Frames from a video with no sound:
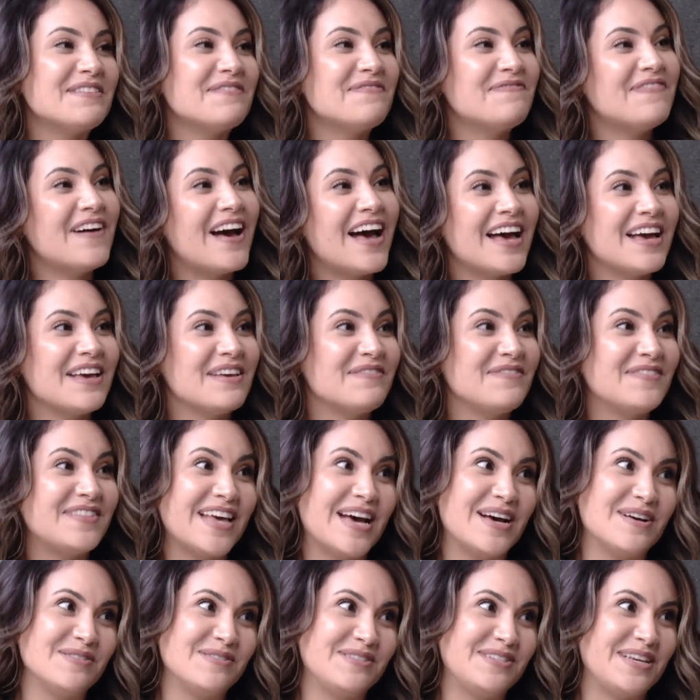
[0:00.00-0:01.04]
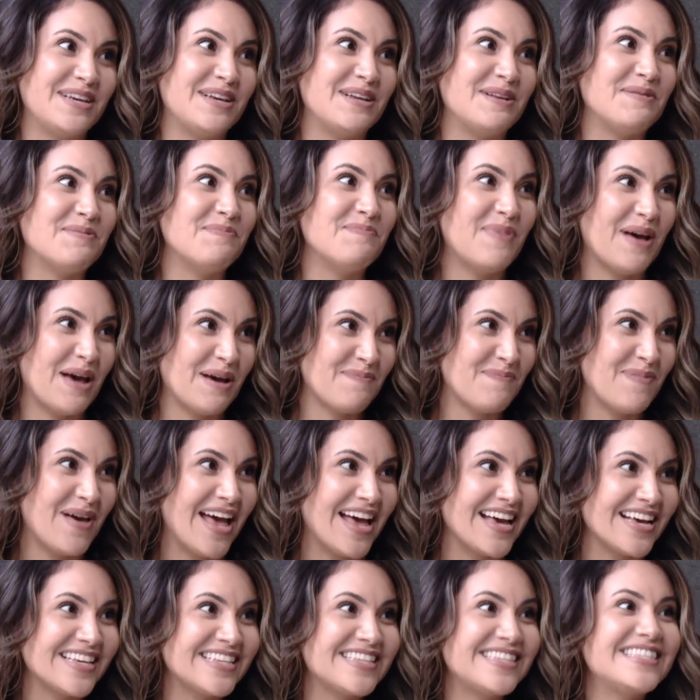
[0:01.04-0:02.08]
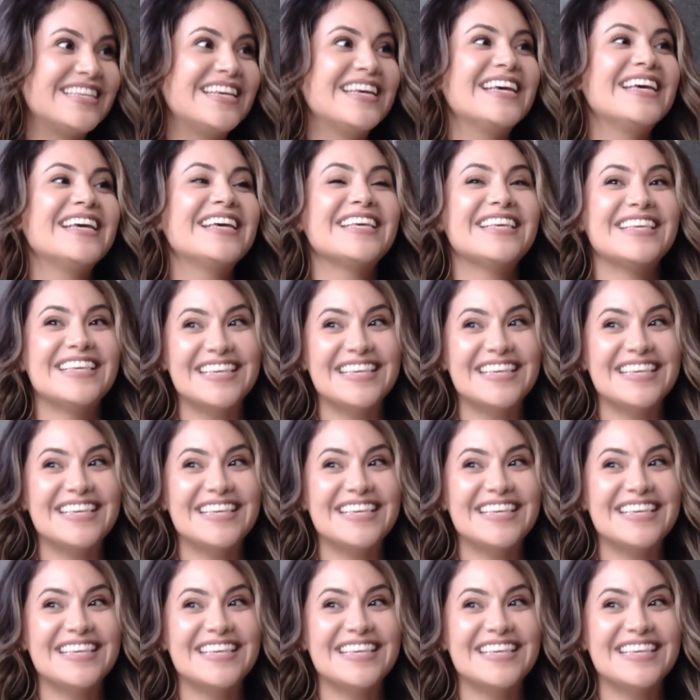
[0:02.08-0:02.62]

5,000 backpacks. That's a lot of